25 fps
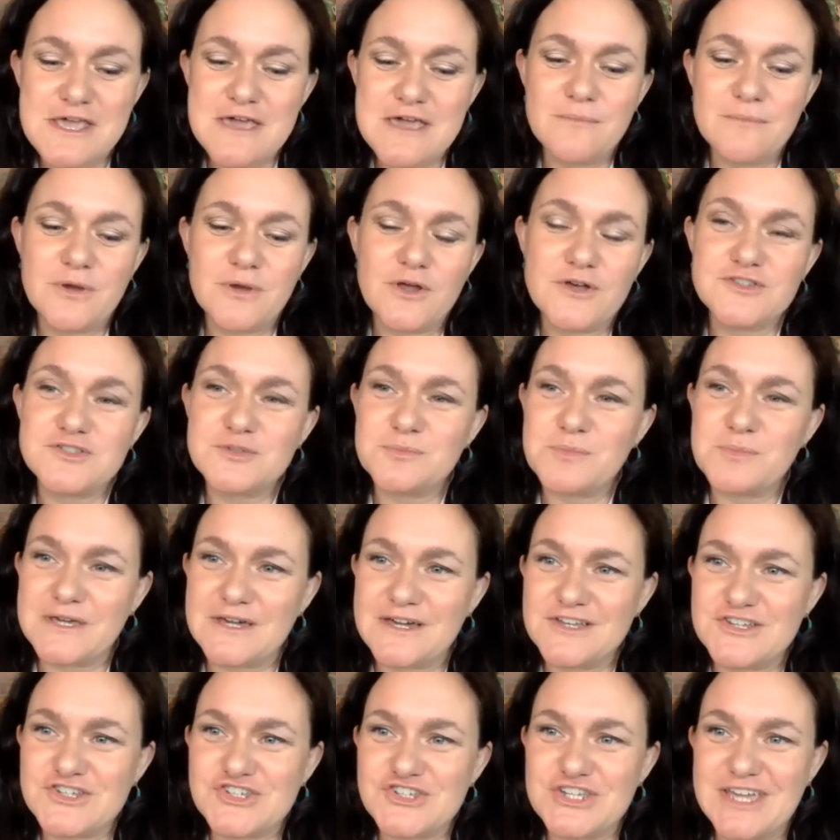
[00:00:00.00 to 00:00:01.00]
but also
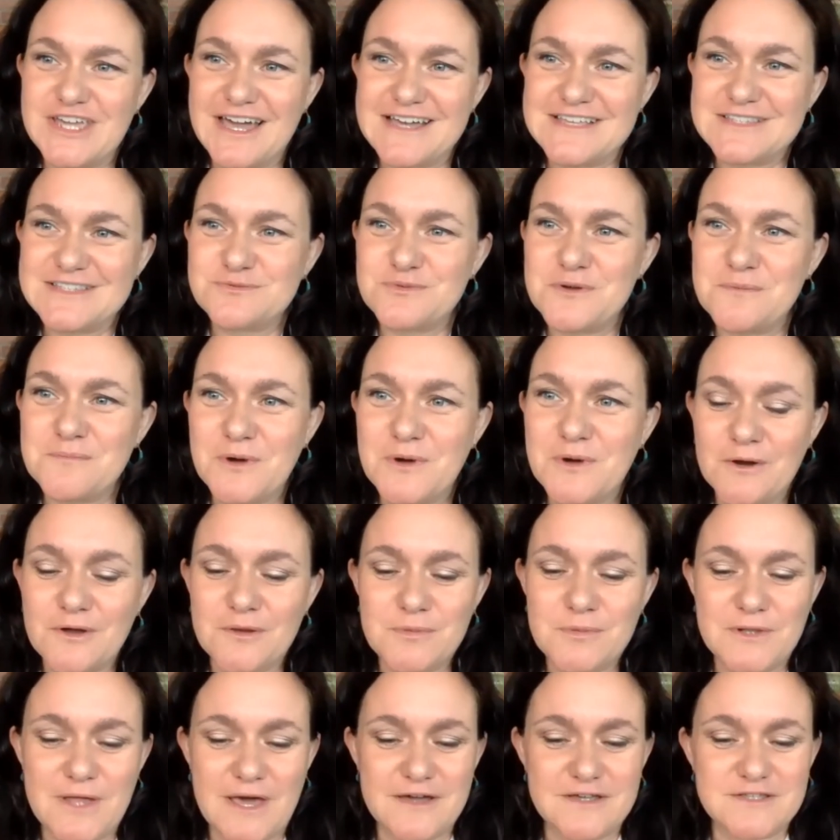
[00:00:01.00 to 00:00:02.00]
because she has
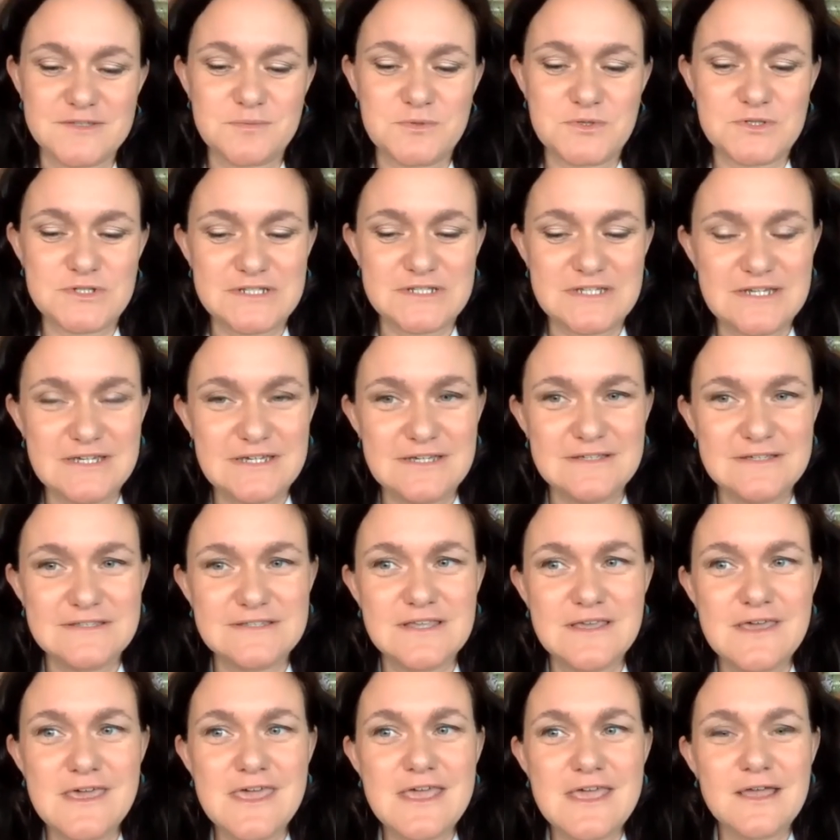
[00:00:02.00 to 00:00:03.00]
remarkable expertise,
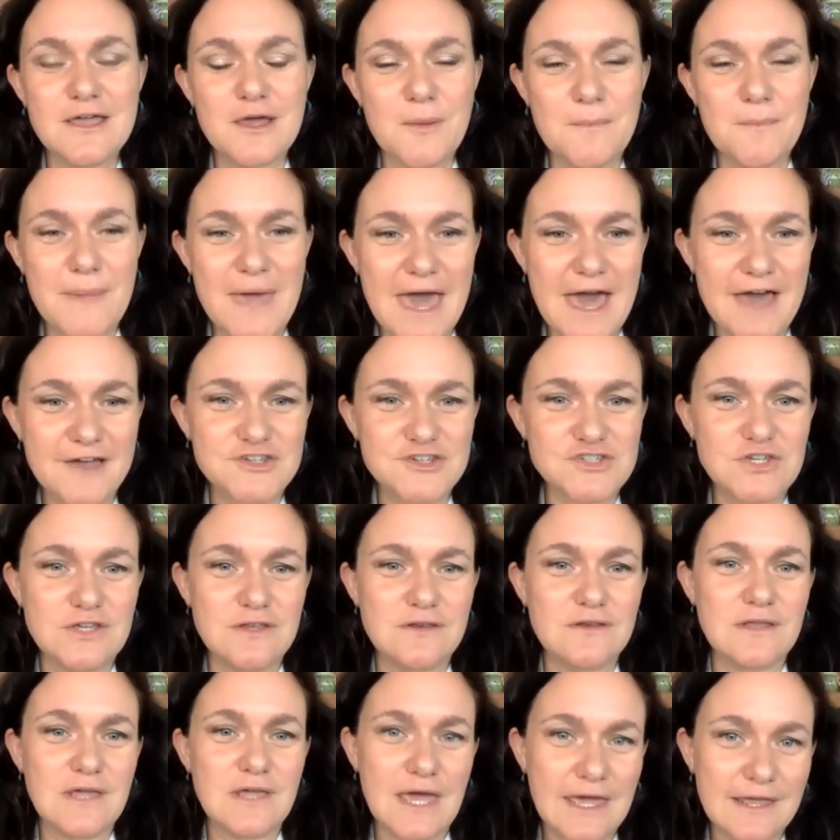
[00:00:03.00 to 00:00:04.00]

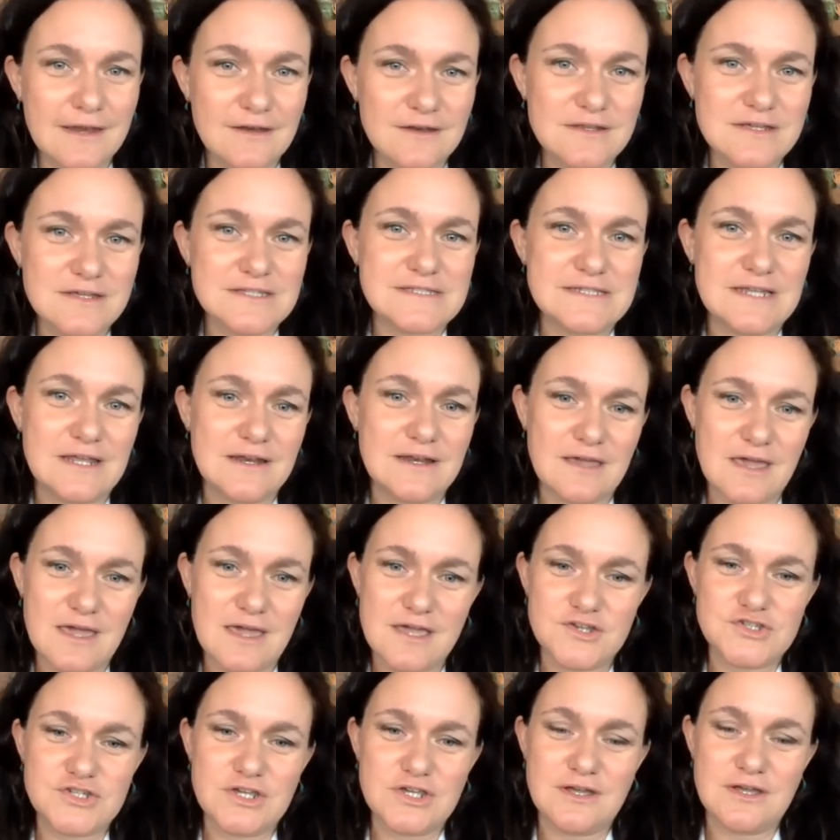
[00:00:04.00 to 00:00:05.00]
compassion, kindness,
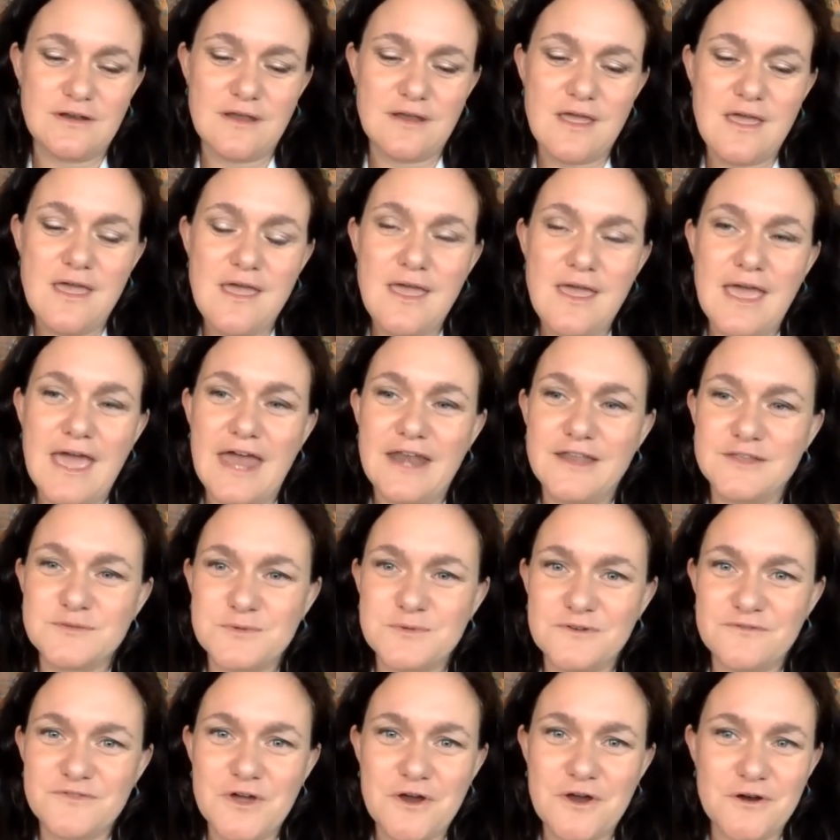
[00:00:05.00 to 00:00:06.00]
dedication, and is one
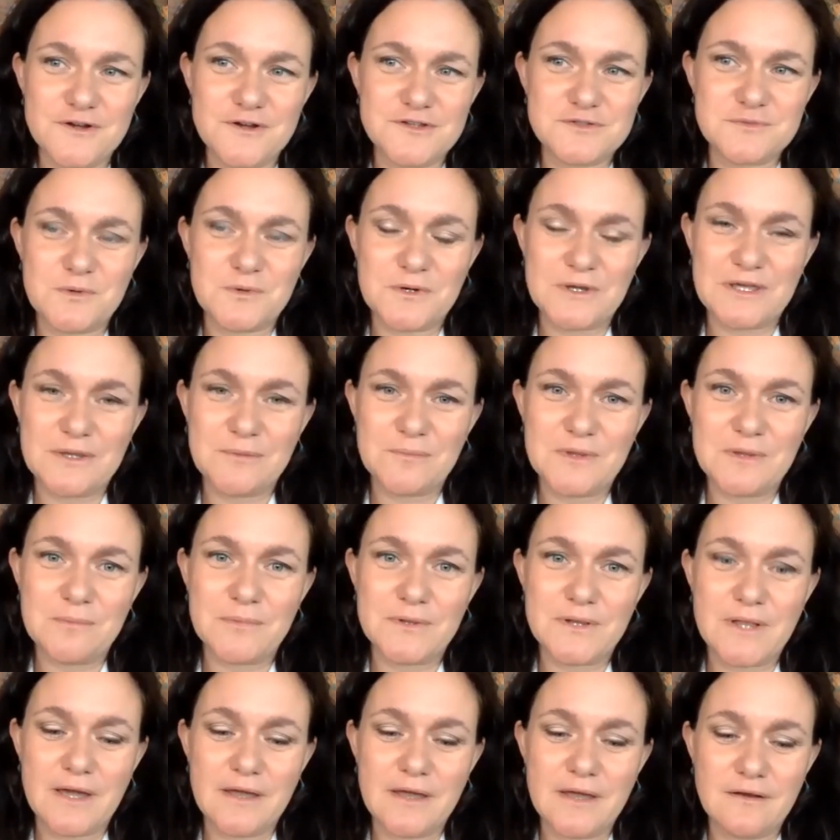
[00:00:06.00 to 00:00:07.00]
of the hardest working
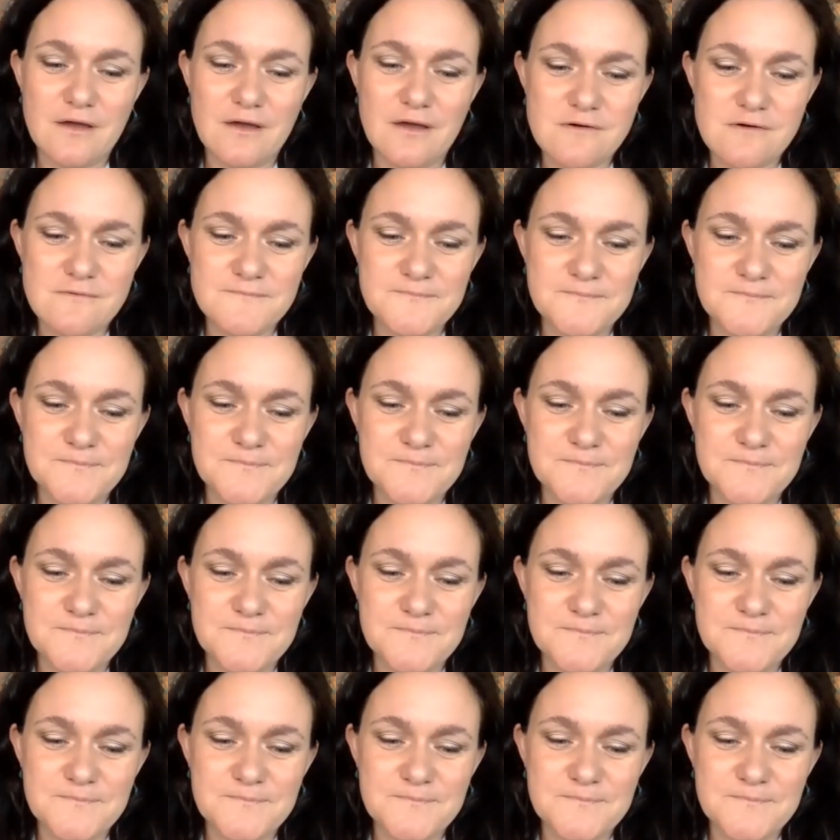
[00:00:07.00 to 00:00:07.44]
people I know.